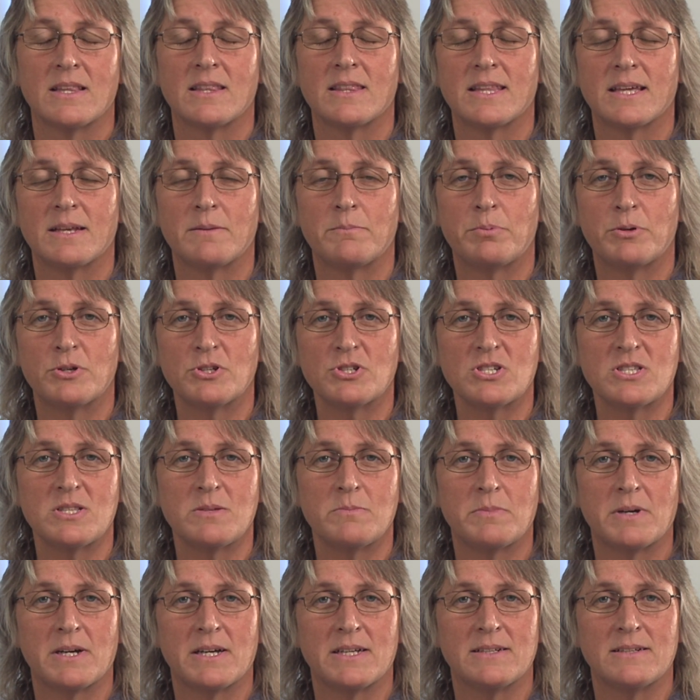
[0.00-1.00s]
They'd push the
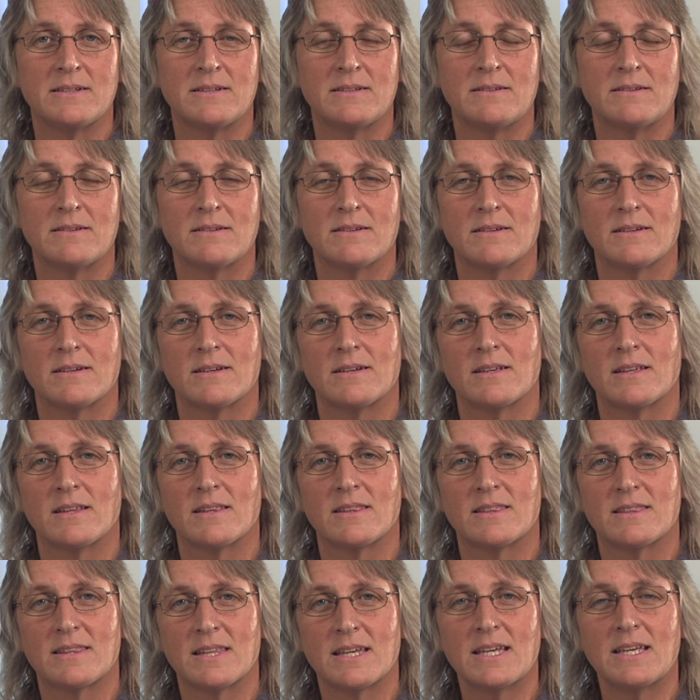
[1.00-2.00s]
button
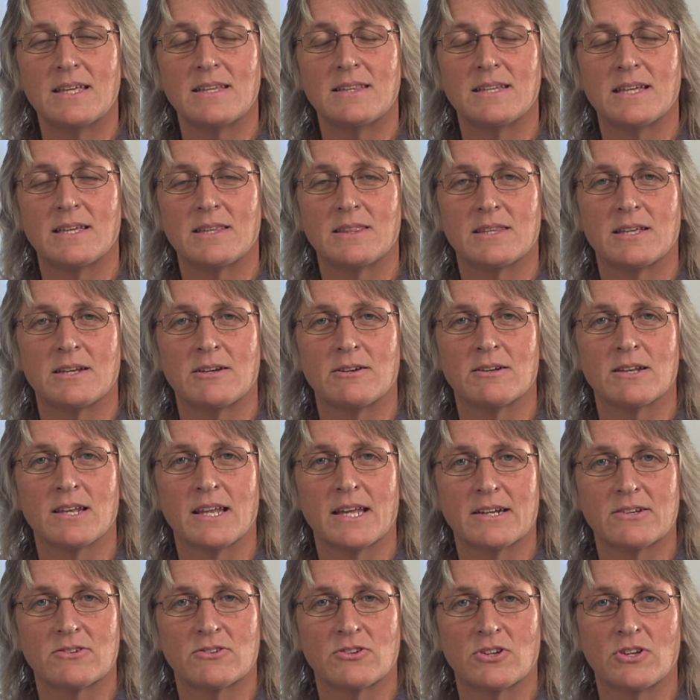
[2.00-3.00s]
thinking that they
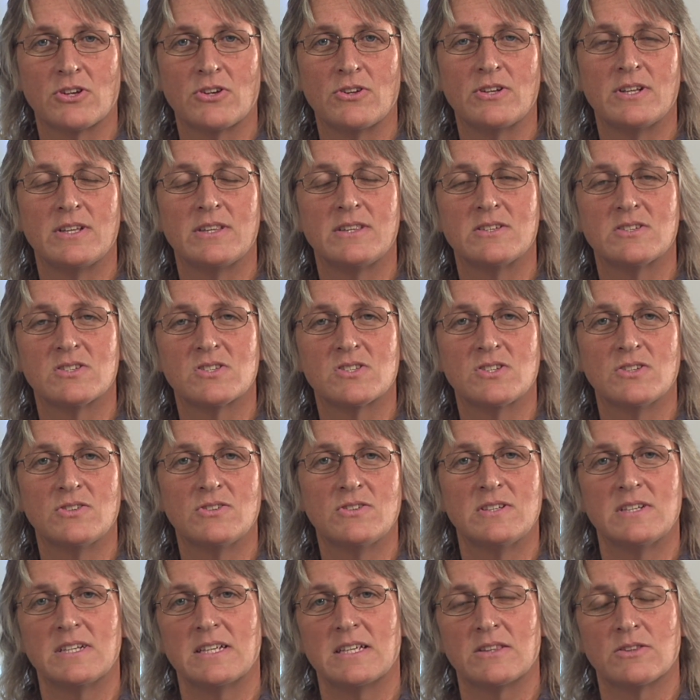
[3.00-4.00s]
electrocuted the
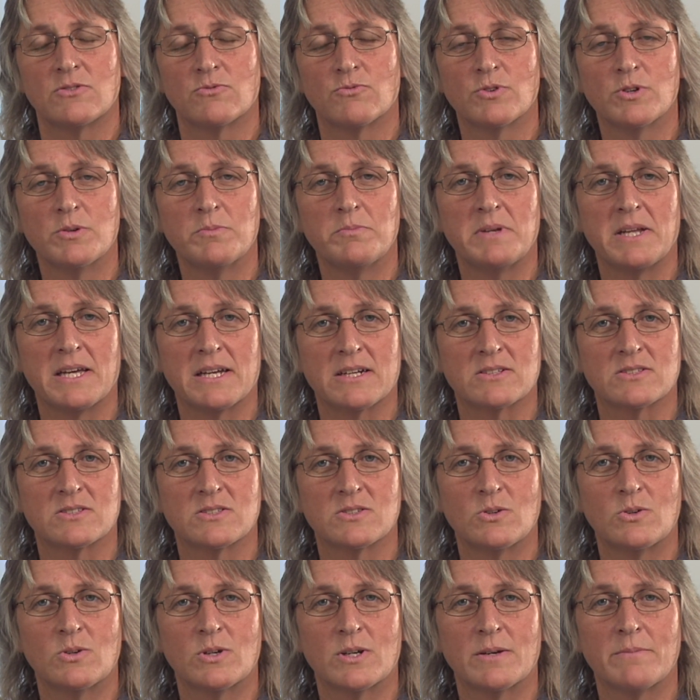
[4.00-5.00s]
student in the room next
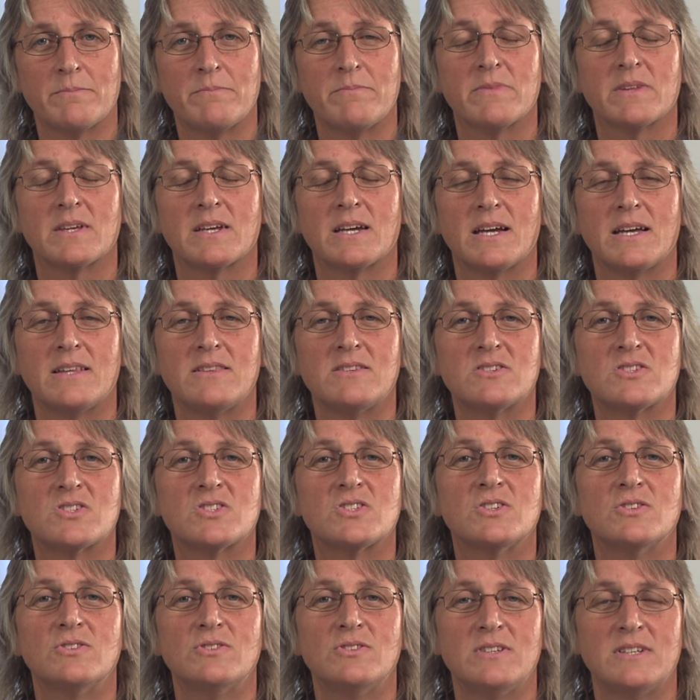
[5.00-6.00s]
door, and the
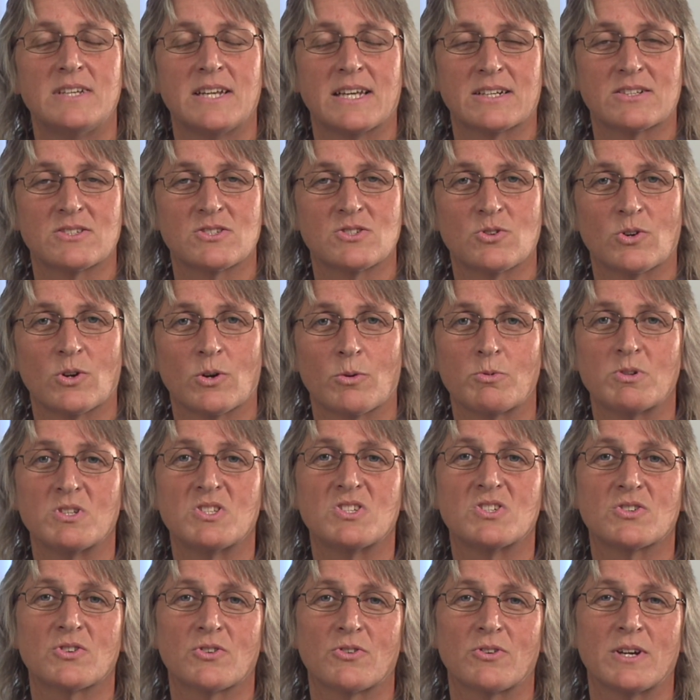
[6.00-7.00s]
student next door
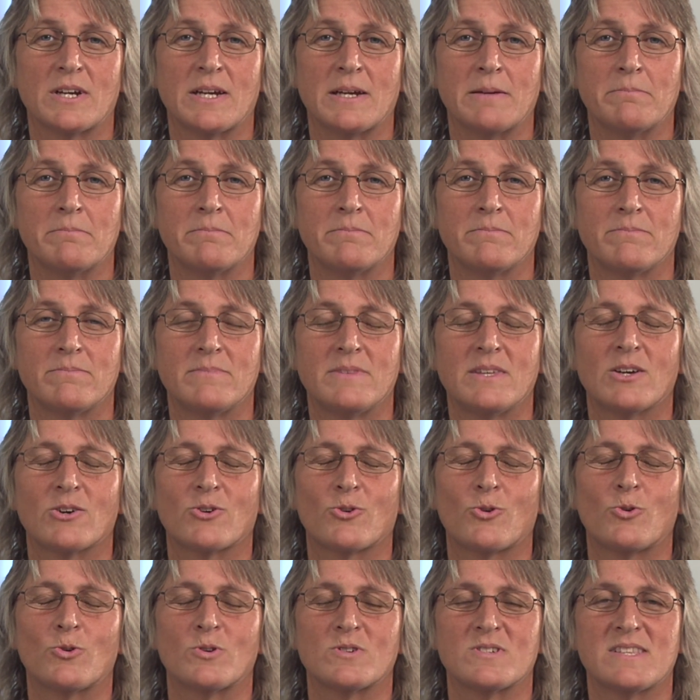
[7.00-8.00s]
would scream. Now
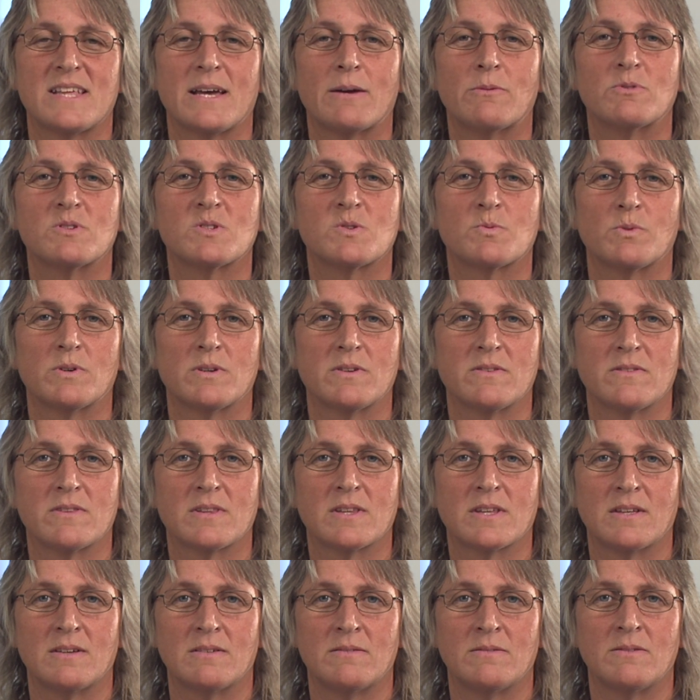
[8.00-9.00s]
of course that was one of
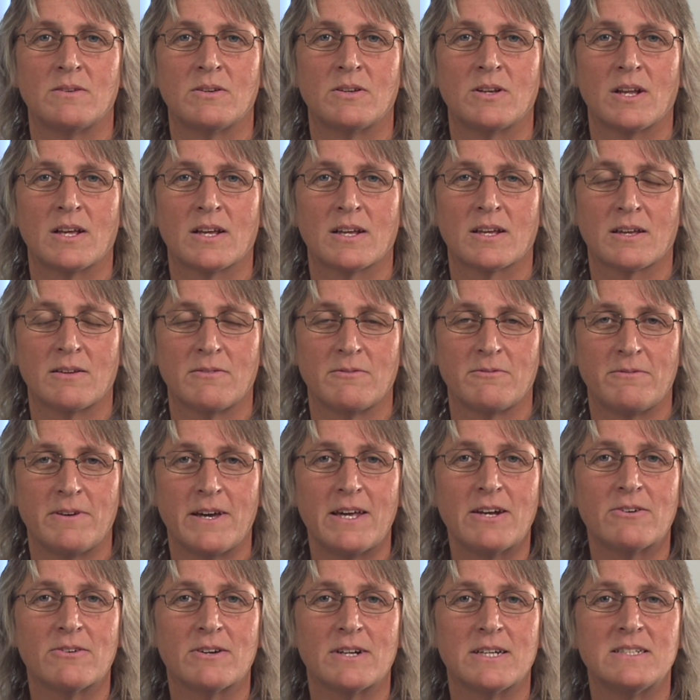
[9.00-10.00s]
the
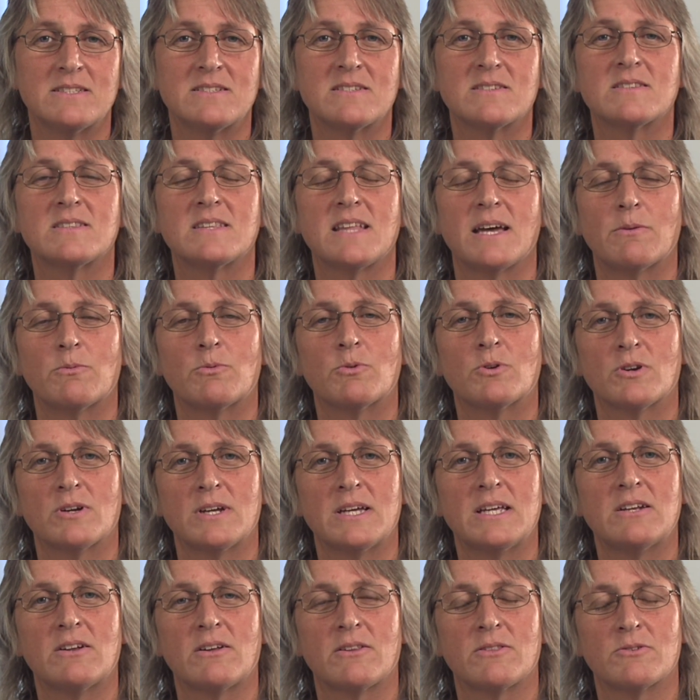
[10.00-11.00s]
Confederates that were
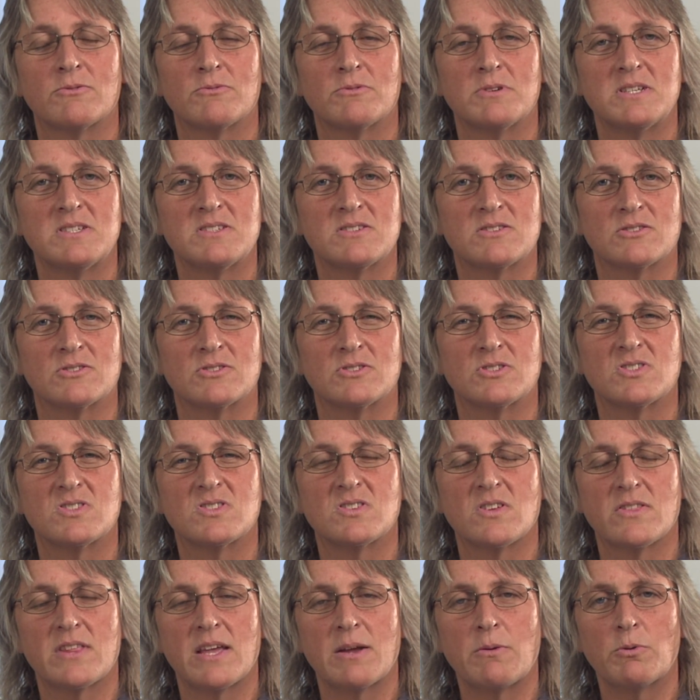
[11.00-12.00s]
in on the research,
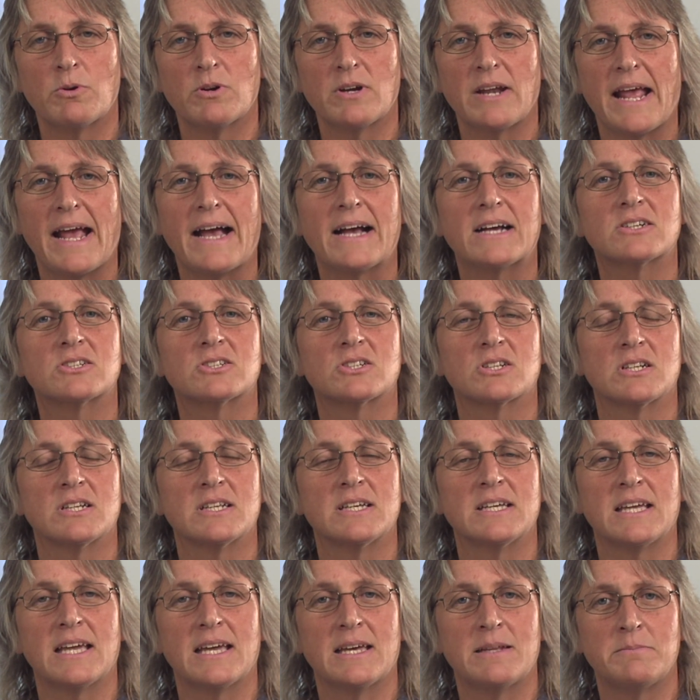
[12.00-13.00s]
so they weren't
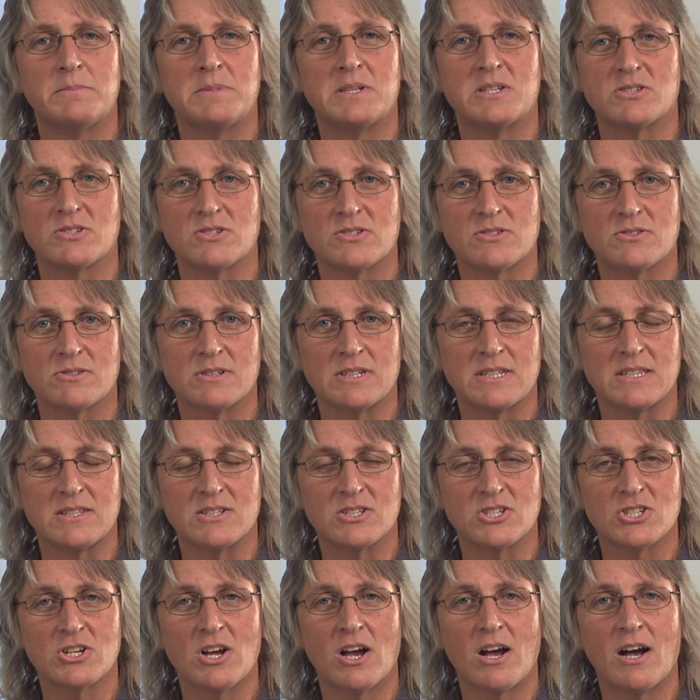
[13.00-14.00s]
actually administering the
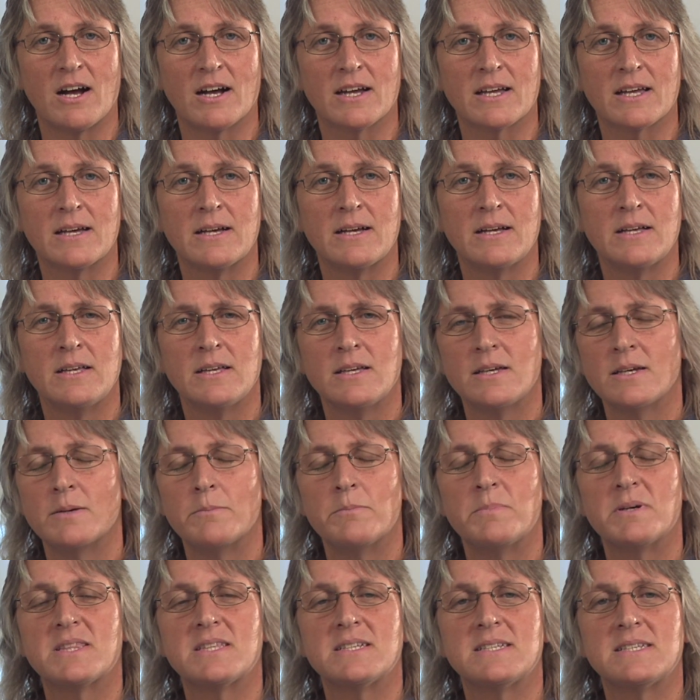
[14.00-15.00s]
shock.
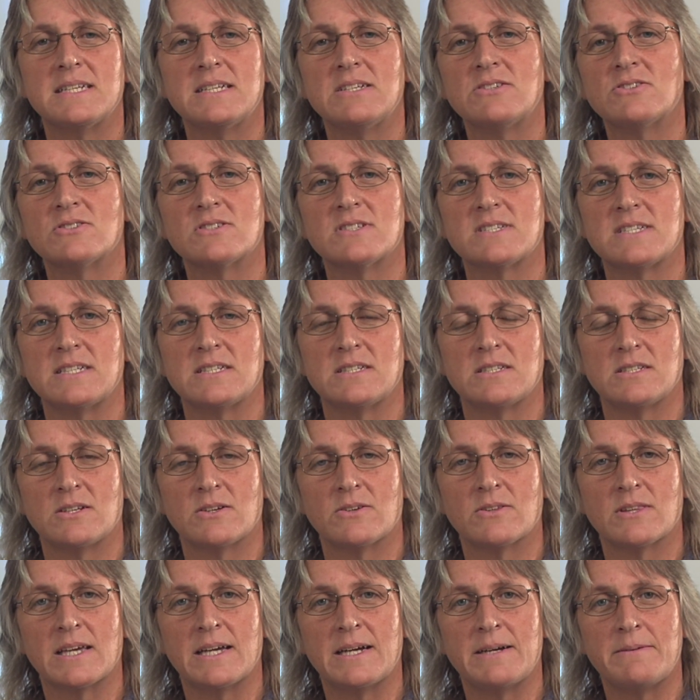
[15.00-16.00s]
But the teachers didn't
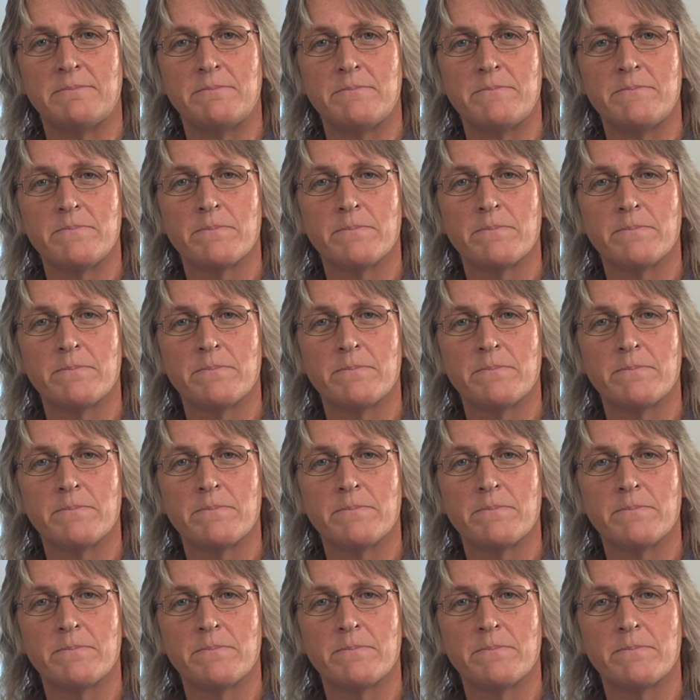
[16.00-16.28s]
know that.